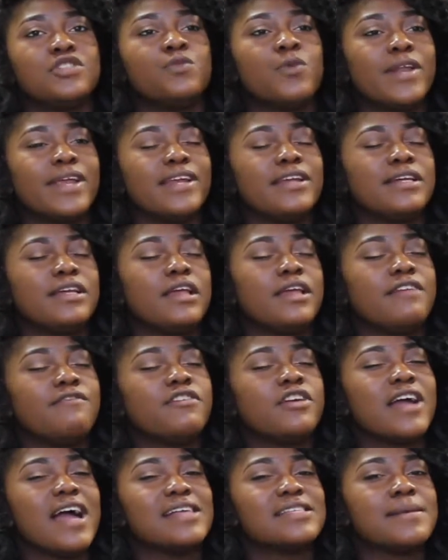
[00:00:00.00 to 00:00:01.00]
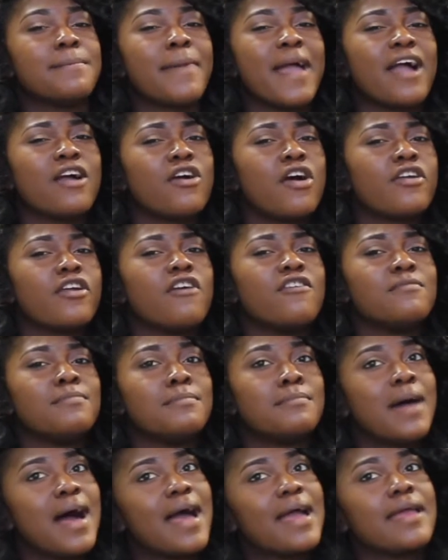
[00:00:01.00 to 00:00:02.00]
wanted to give you guys a background of
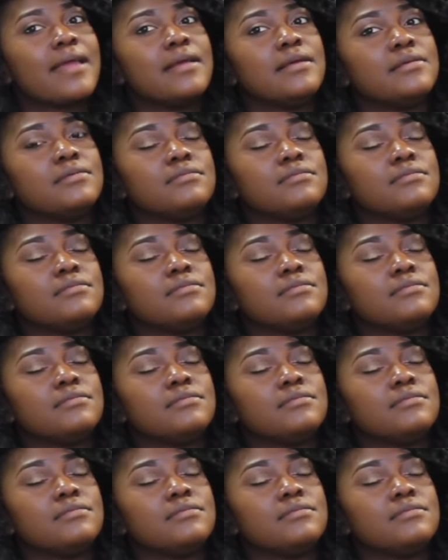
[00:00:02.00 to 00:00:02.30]
my